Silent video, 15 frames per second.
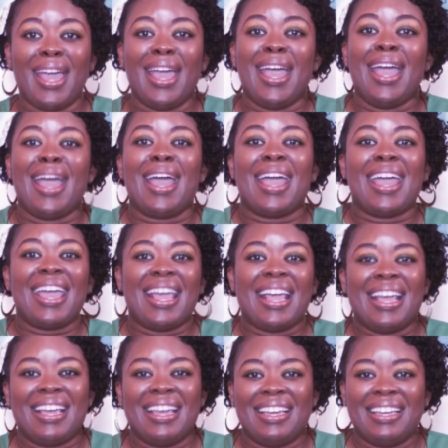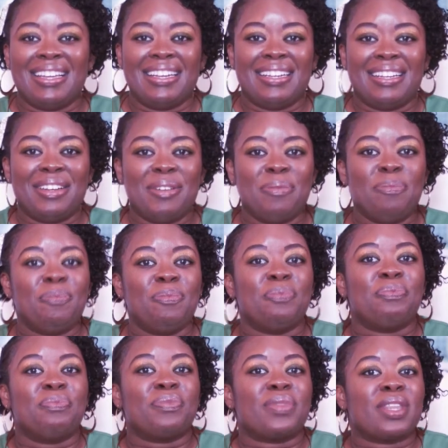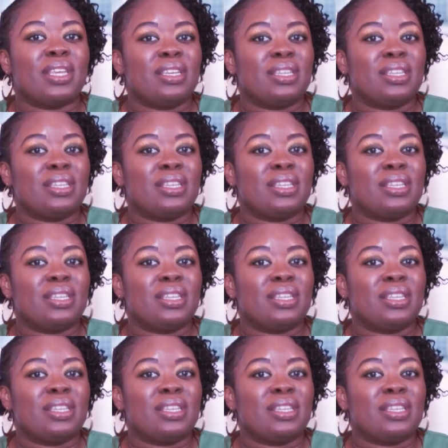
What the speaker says: and profits without stress,